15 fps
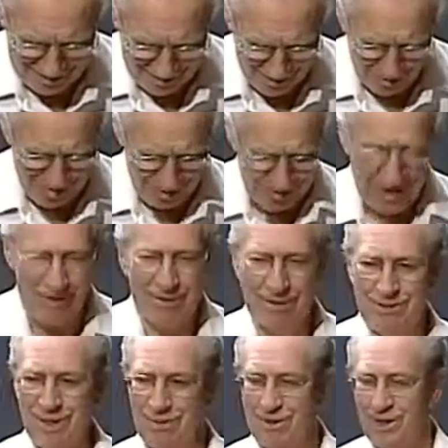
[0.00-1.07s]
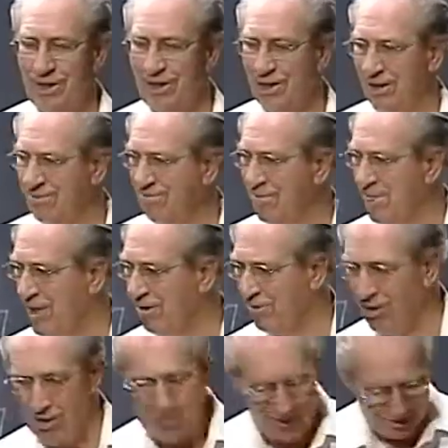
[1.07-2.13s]
Romans 11, I'm sorry.
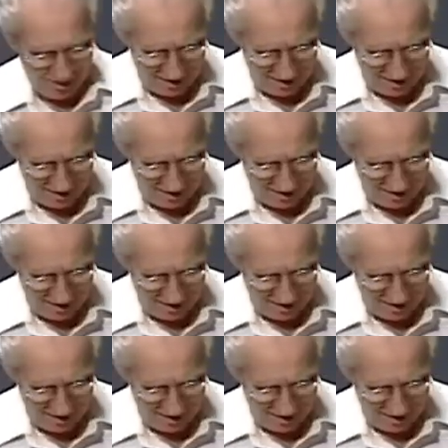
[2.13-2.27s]
Romans